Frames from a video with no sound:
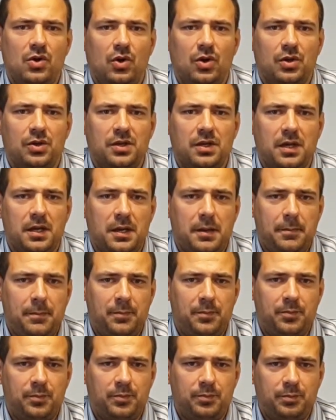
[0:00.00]
on
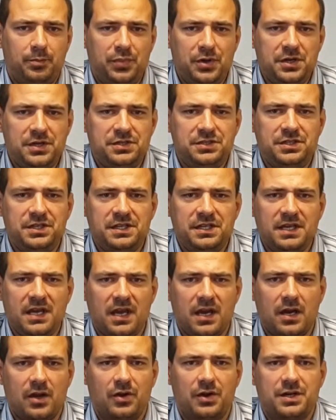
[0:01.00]
printing
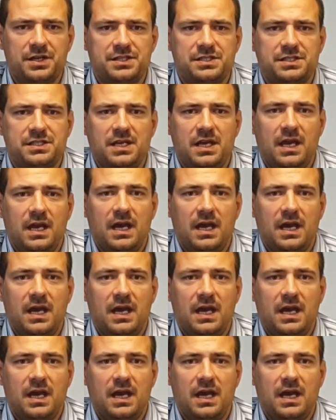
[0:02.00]
hours.